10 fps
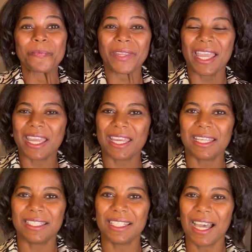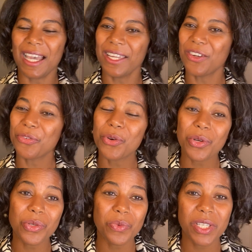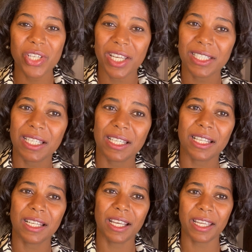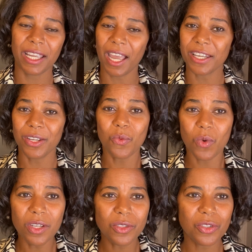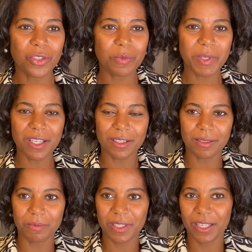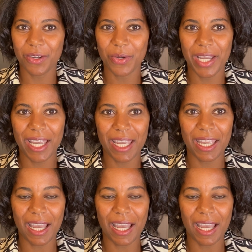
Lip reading: And I of course rejected, and I didn't want to, just because I'm like, okay,